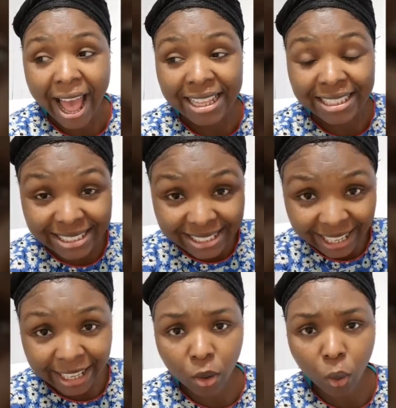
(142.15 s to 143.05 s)
and a
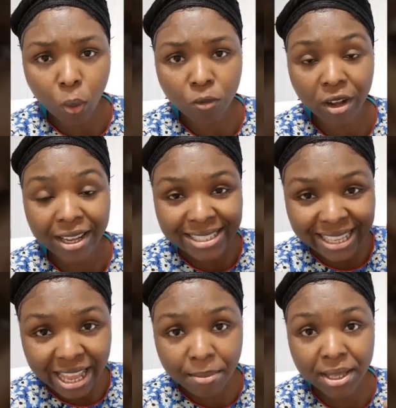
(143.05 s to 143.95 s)
takeover
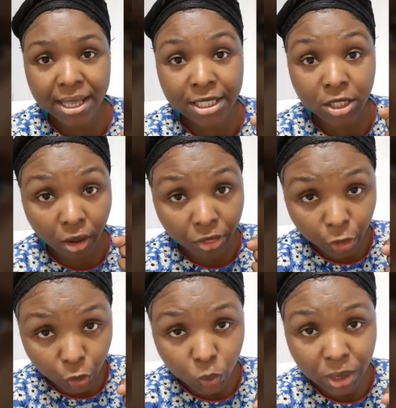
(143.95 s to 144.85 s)
is imminent on
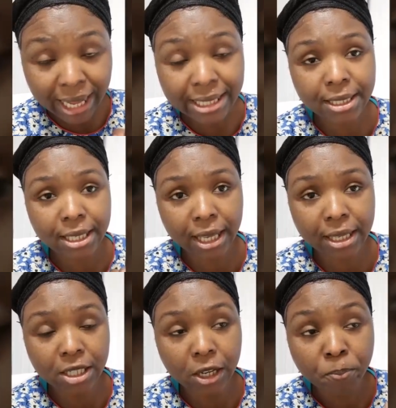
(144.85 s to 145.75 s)
the United
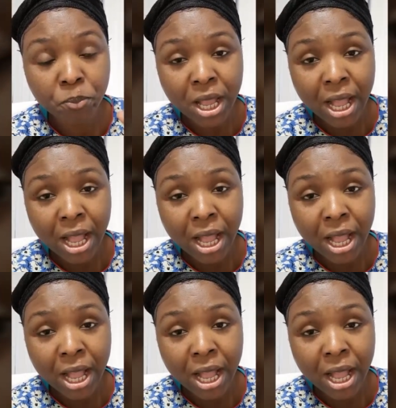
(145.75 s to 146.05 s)
Kingdom.